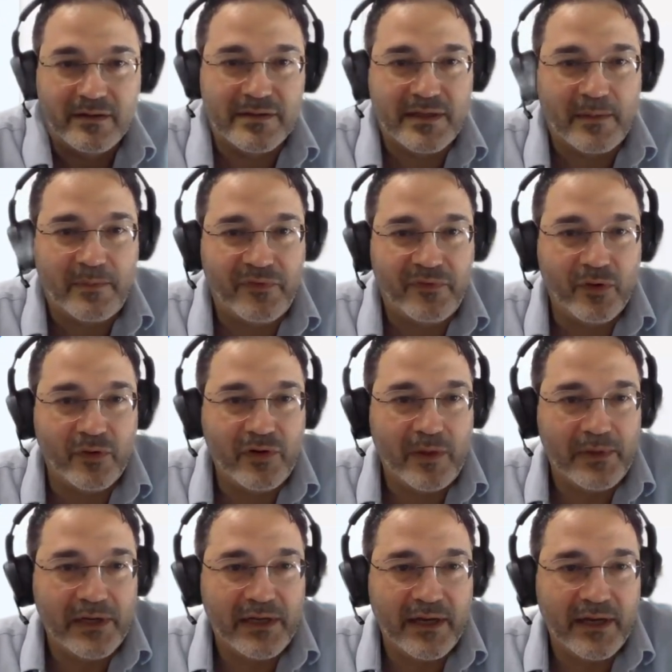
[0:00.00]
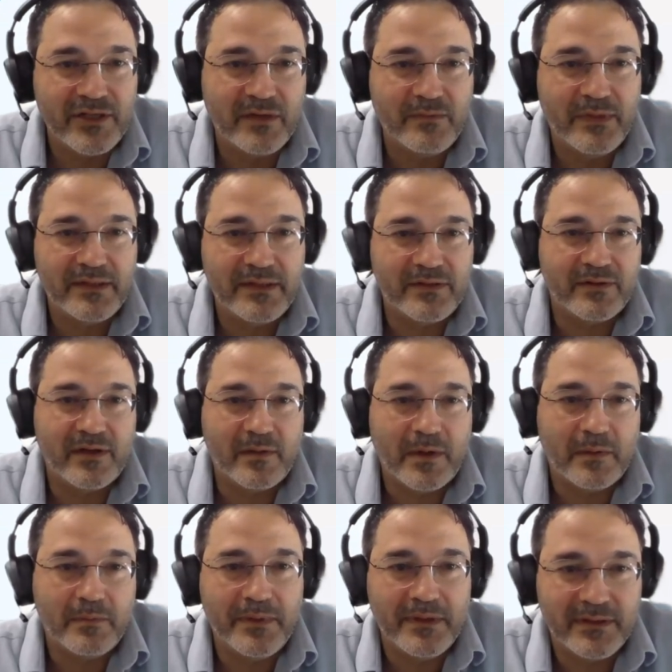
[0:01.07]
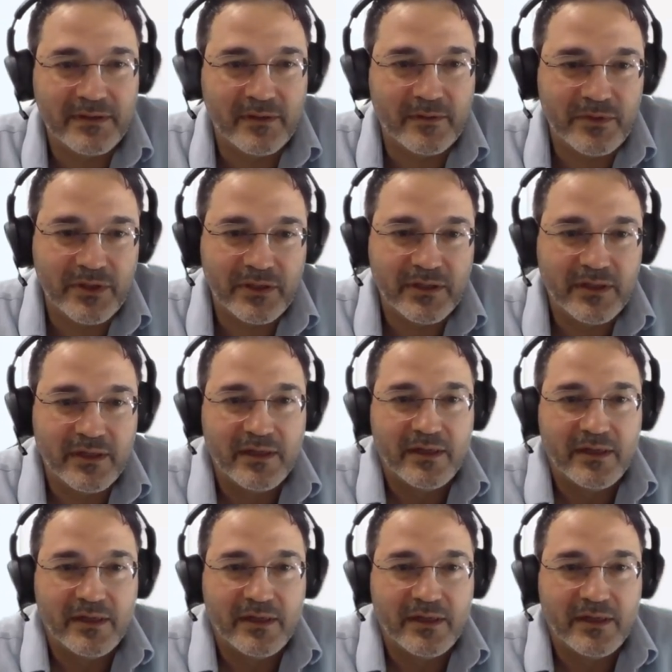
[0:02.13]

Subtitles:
SAP Fiori application based on another business object.